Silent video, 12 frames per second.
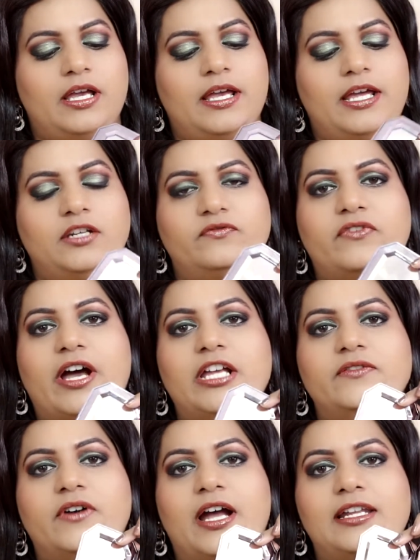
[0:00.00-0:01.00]
and
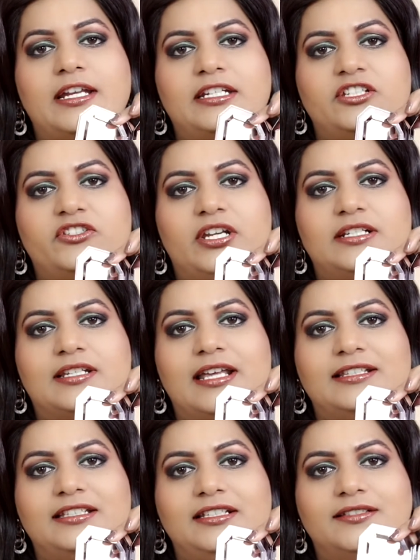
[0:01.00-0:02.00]
5 highlighting shades
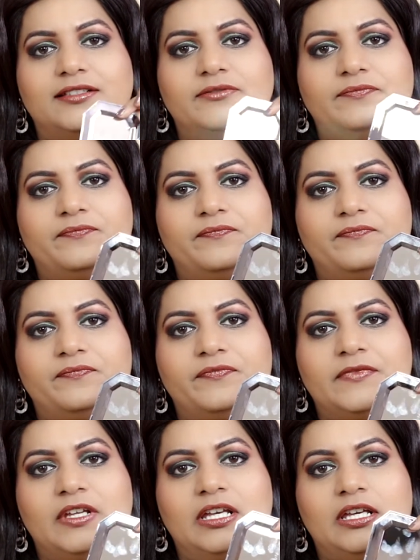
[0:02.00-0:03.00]
like these.
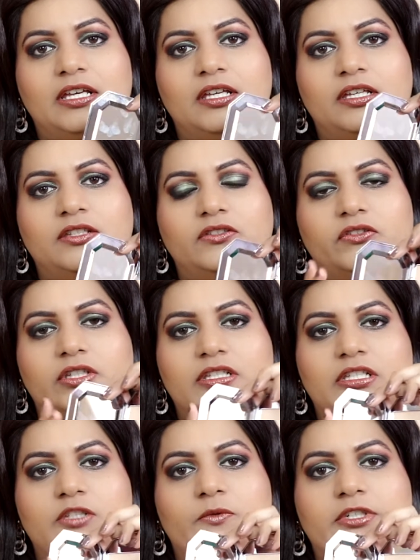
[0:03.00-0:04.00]
So this
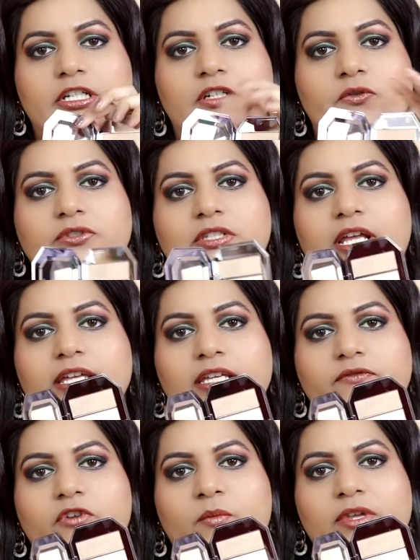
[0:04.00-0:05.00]
is what it looks
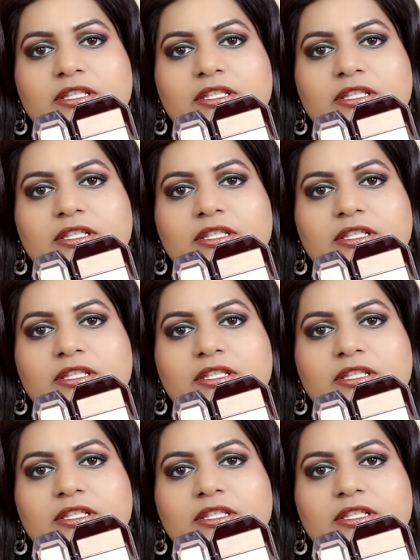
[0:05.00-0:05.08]
like from